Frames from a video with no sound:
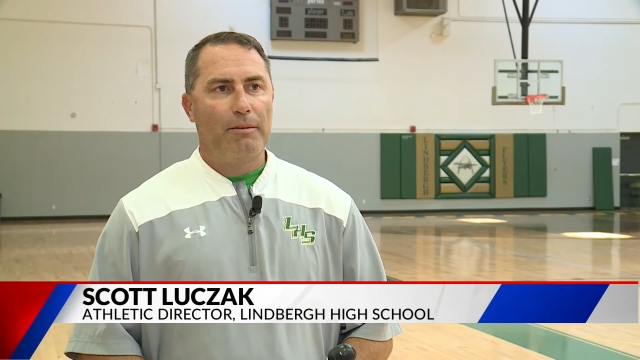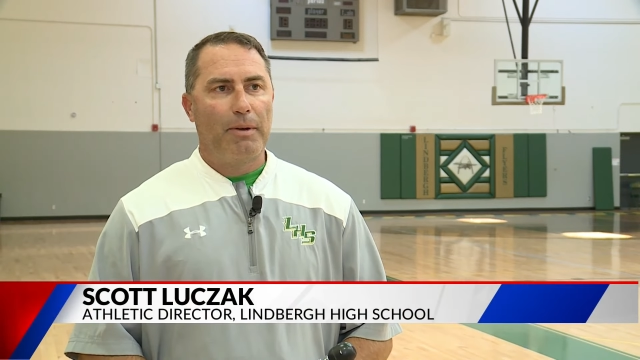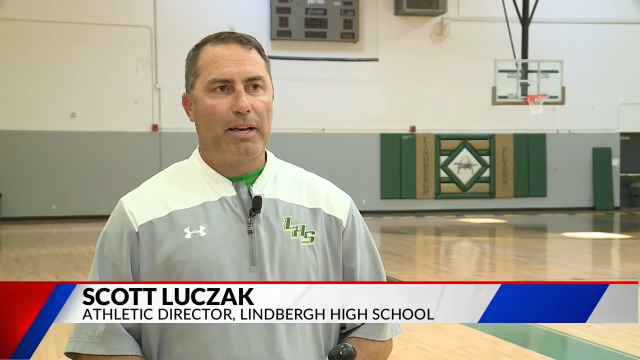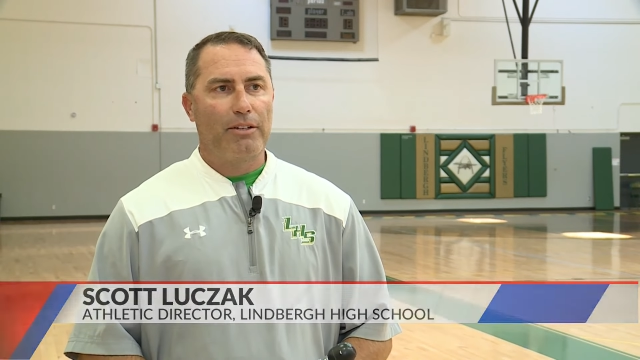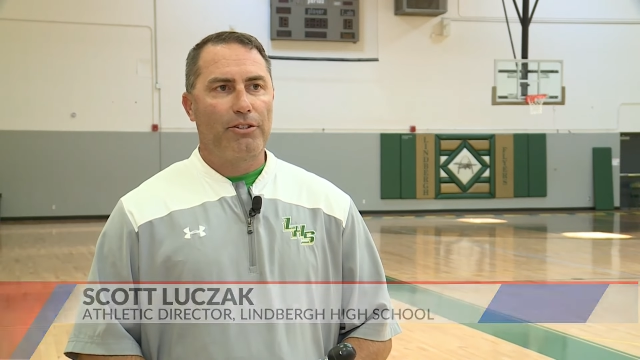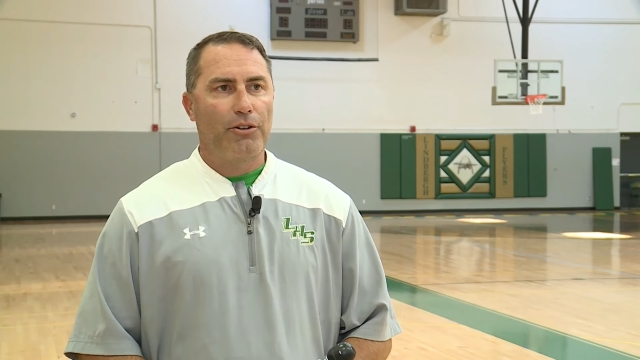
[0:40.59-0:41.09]

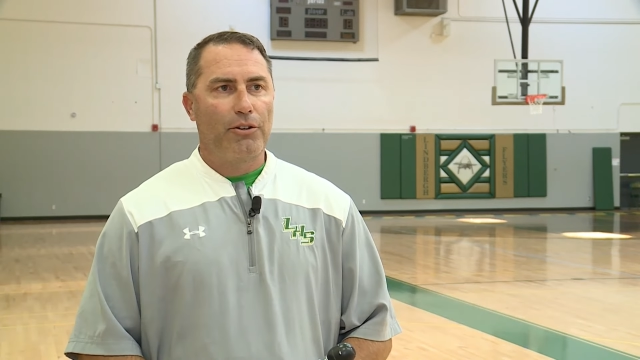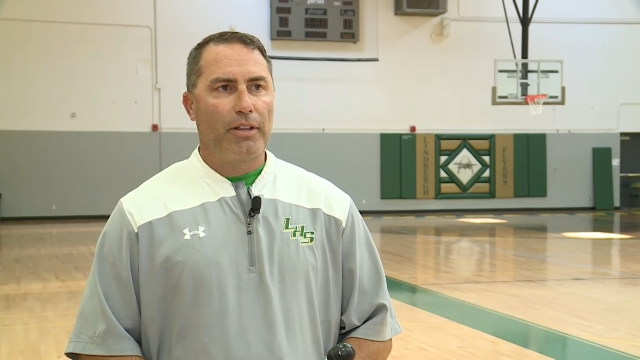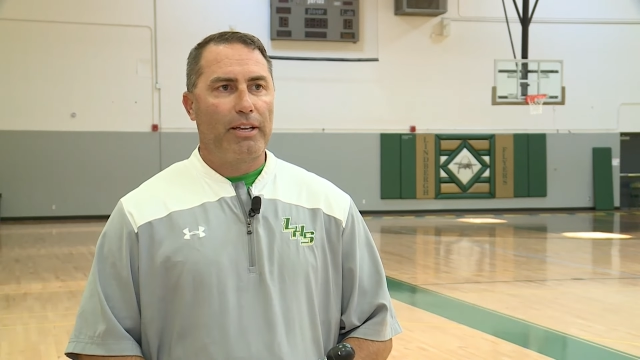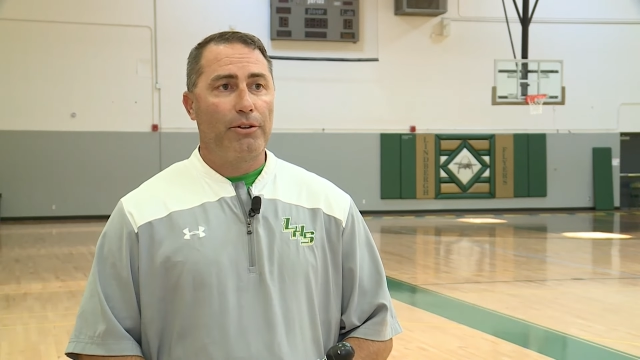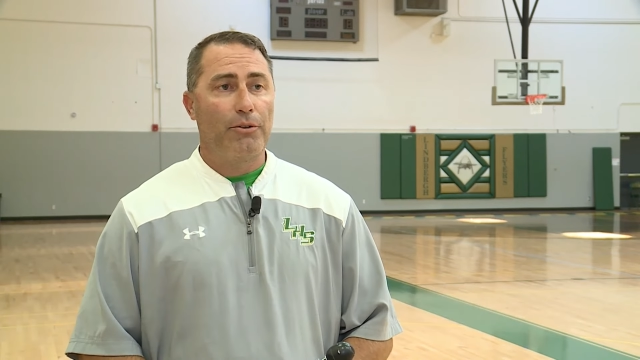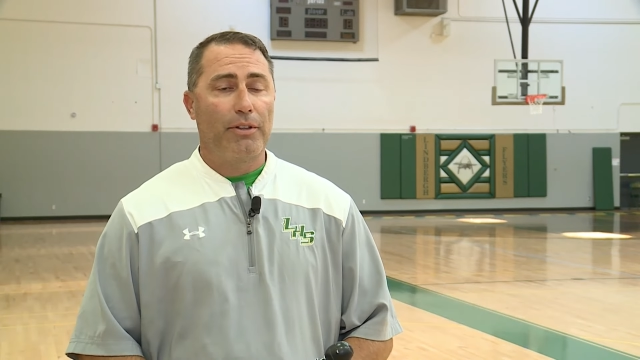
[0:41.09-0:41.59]
and, making sure
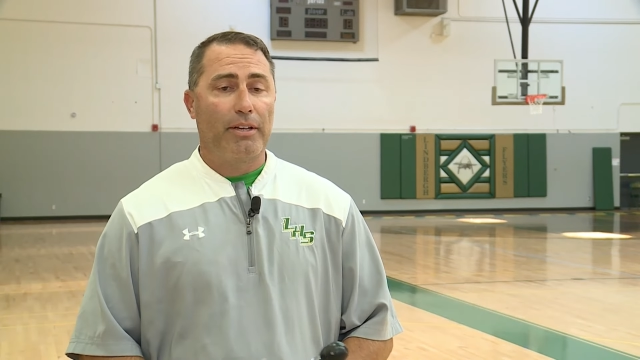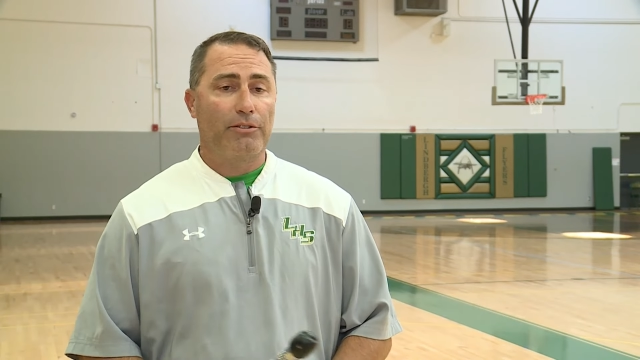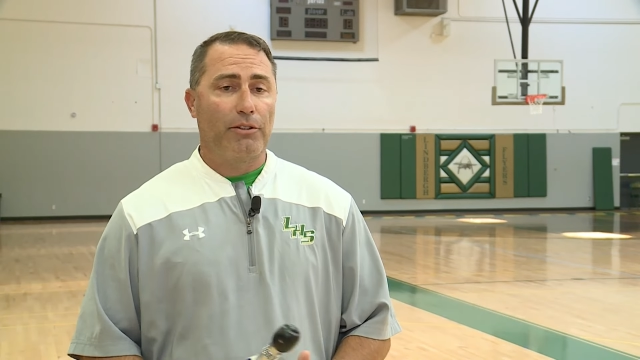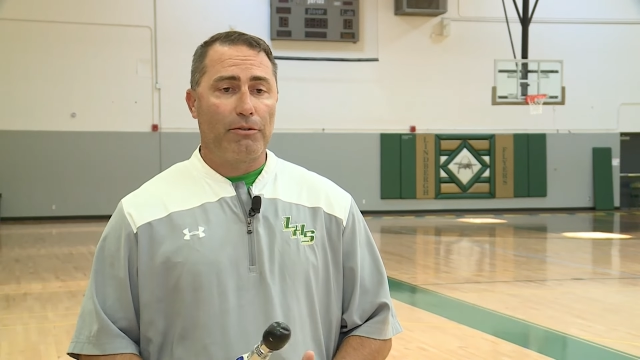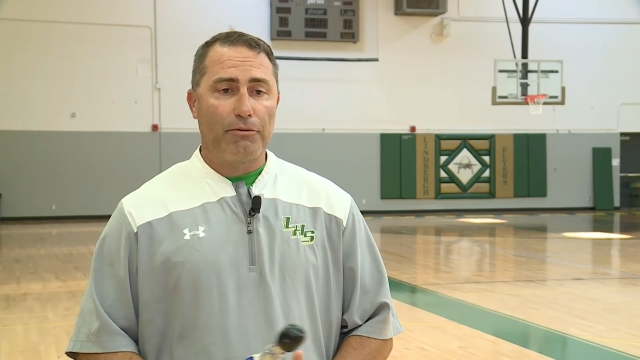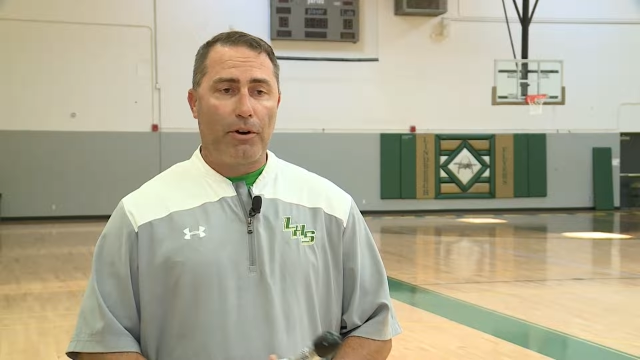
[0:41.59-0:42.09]
they do
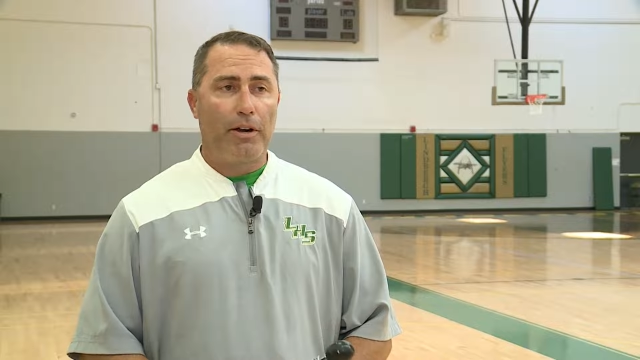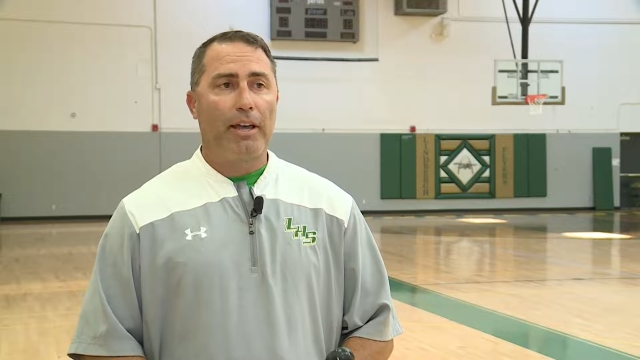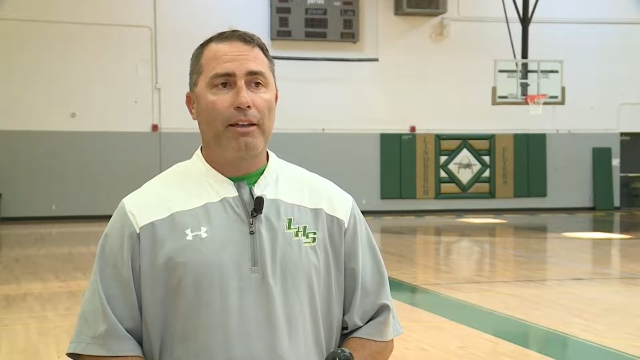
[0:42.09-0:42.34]
things on the front